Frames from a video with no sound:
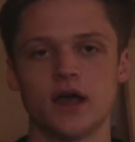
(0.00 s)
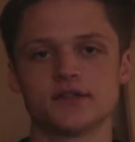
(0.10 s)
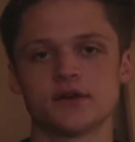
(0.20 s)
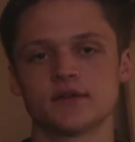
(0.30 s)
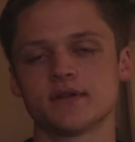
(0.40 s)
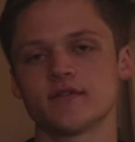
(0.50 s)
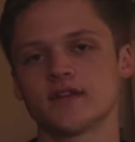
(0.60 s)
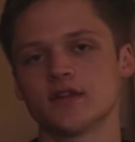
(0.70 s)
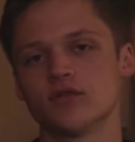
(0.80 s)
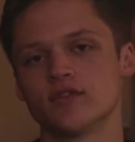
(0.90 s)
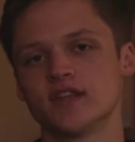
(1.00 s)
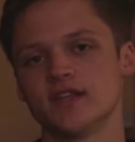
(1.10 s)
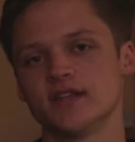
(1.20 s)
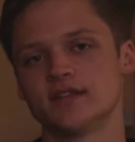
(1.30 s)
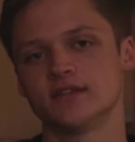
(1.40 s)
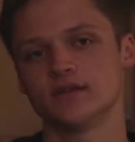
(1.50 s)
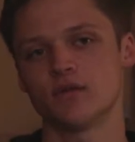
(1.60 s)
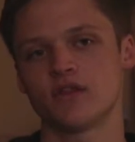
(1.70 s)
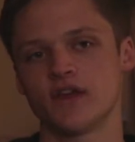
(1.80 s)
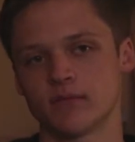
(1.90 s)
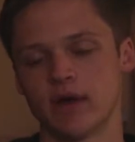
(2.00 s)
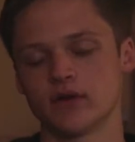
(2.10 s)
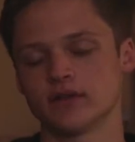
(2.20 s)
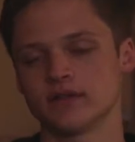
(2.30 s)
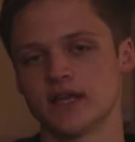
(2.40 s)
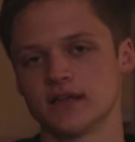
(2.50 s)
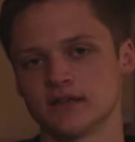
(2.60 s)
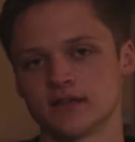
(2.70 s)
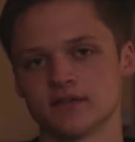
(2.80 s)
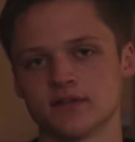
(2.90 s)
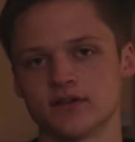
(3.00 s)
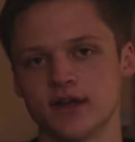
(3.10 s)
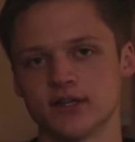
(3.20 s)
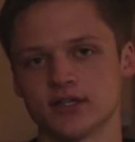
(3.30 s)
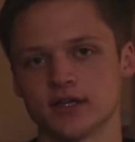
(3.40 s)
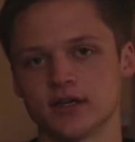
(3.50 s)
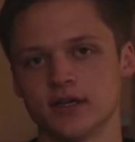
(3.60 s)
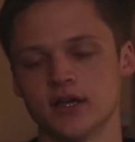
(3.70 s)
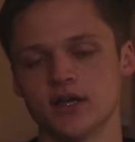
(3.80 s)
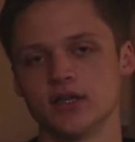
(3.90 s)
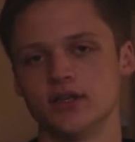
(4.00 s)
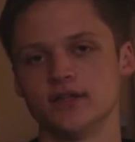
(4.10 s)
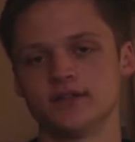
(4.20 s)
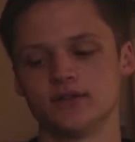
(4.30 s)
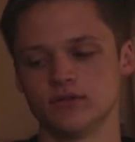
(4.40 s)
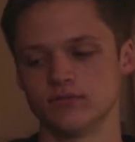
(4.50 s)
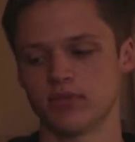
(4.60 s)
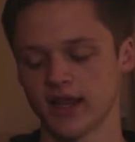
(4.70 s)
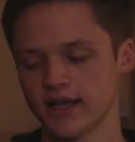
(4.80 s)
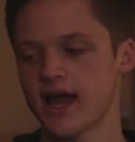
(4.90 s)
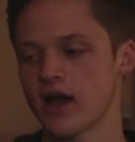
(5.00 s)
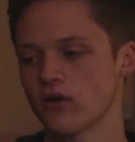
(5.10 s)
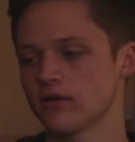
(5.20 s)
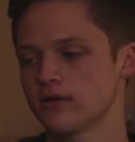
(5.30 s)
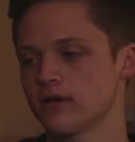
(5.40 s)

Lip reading: And so it's something that you really need to think about and take into consideration. You need to plan out